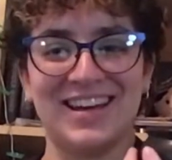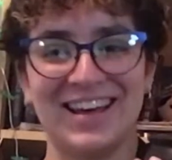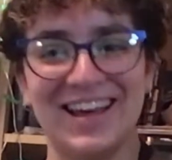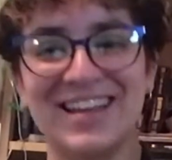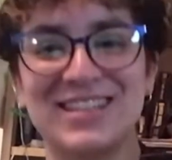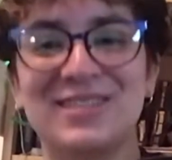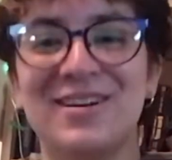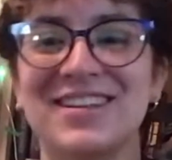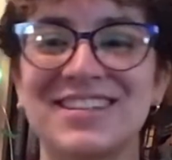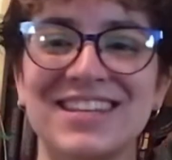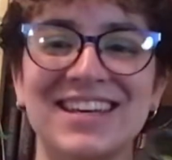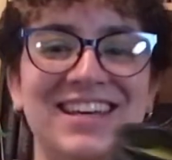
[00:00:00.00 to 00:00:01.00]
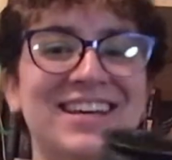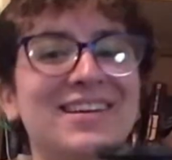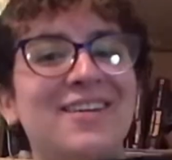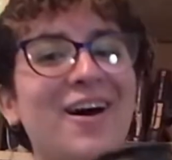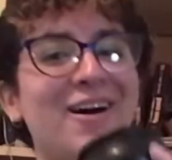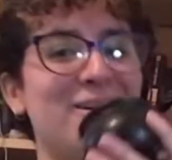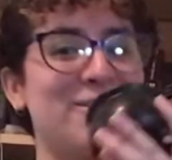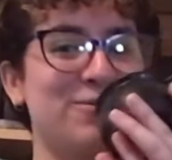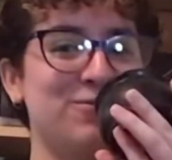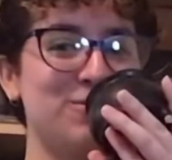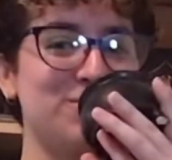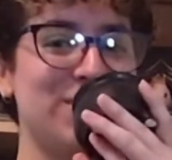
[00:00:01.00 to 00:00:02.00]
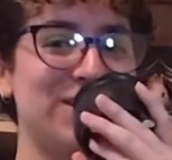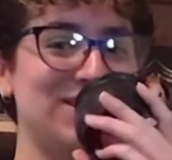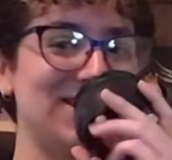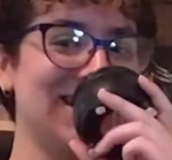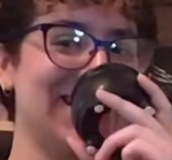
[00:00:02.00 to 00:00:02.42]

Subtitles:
It smells like fruit punch.